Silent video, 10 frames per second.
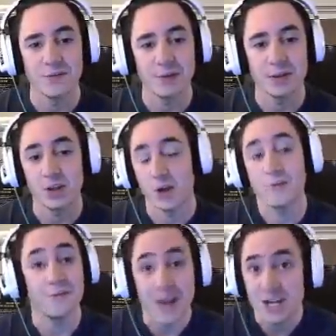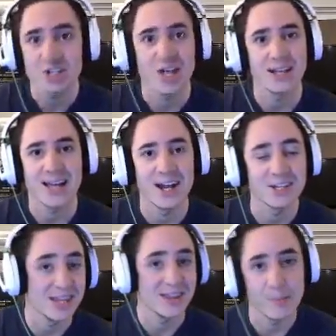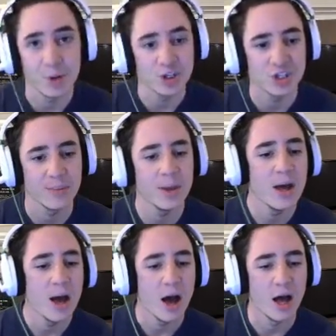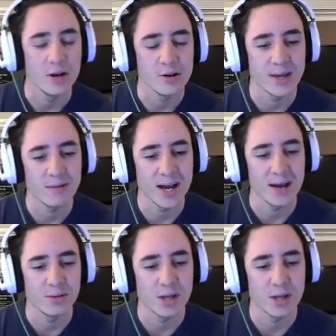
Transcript: you know, flashed that Dallas and then pushed him earlier on that round,